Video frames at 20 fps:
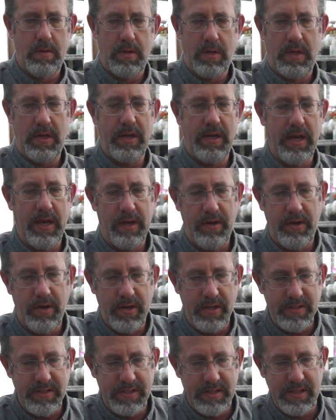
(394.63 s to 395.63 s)
And again, you
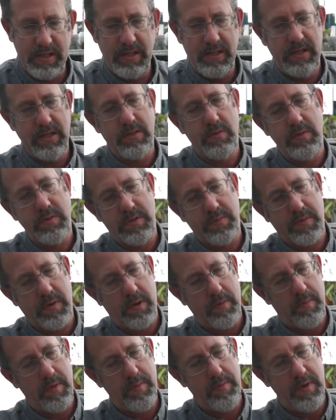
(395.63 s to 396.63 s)
can see this one's
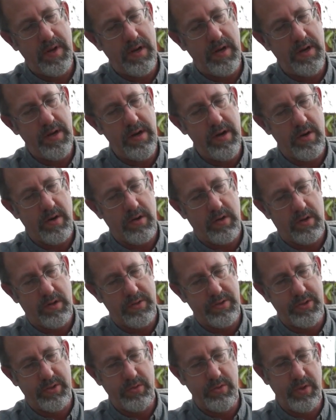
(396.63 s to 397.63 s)
probably been in here
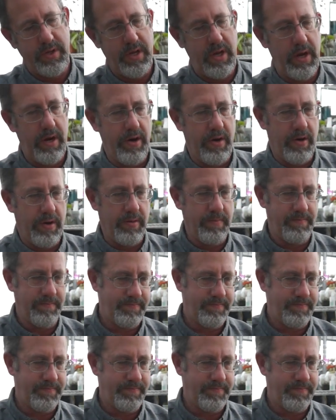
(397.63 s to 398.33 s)
close to a year.